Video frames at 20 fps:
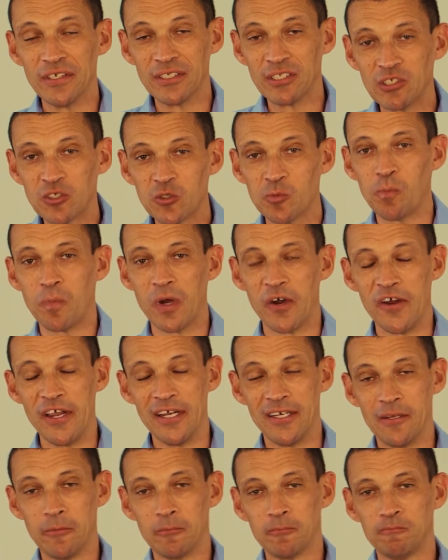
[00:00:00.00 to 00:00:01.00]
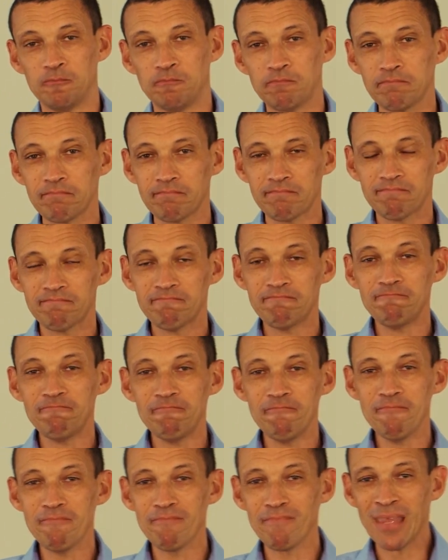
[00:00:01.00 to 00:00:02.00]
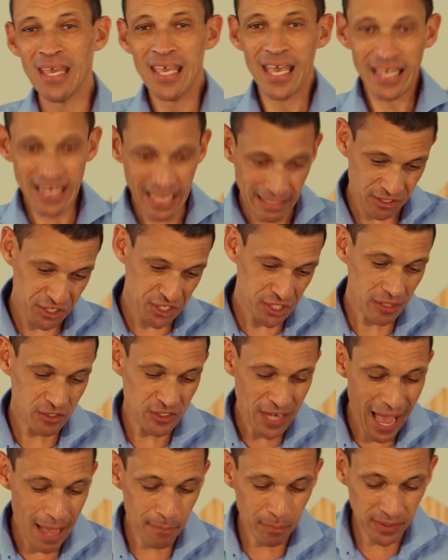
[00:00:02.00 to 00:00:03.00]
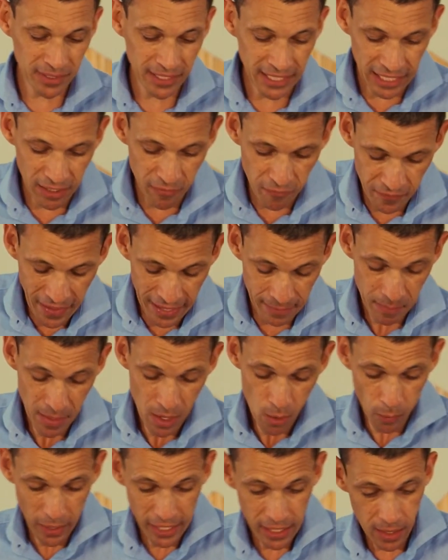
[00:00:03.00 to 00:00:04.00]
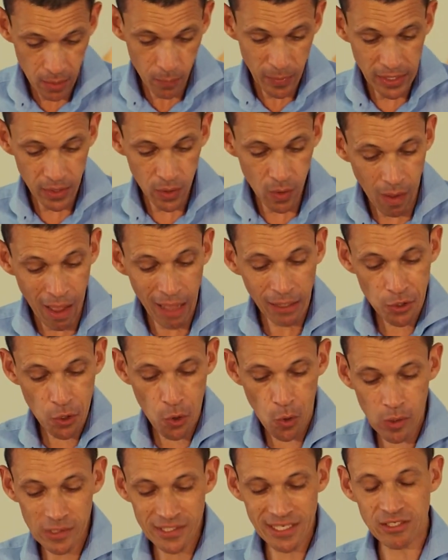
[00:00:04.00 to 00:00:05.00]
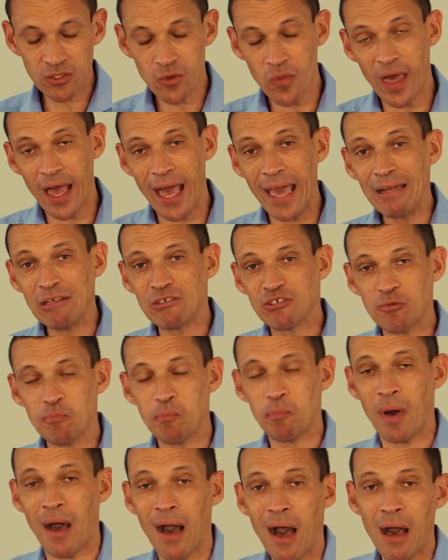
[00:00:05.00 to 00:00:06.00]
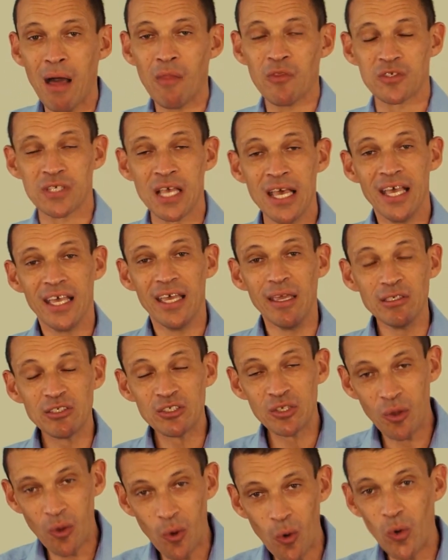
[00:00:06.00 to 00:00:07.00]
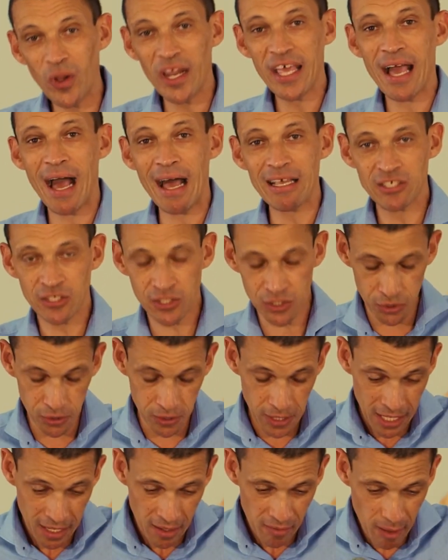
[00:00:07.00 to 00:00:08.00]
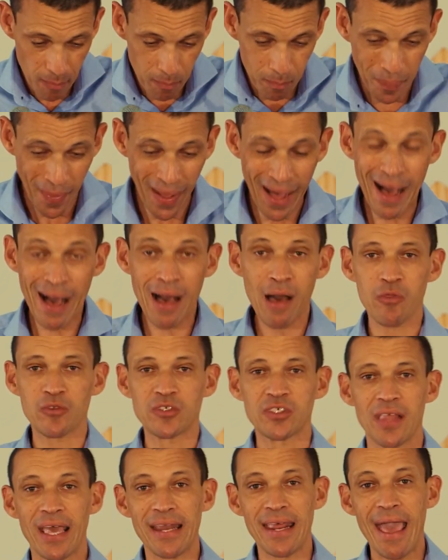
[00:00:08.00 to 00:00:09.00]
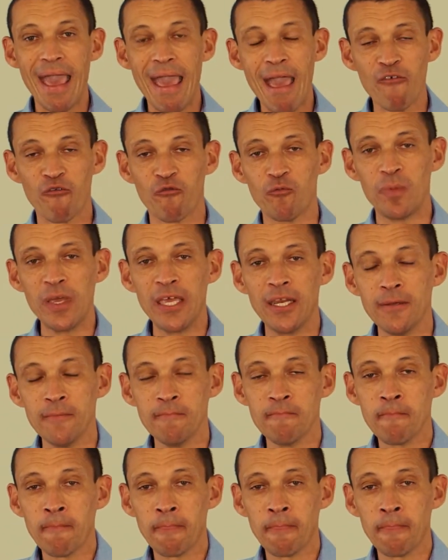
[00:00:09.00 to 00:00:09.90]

the Spirit. And church, I believe that when God calls us to the ancient paths, He is calling us to the paths that have been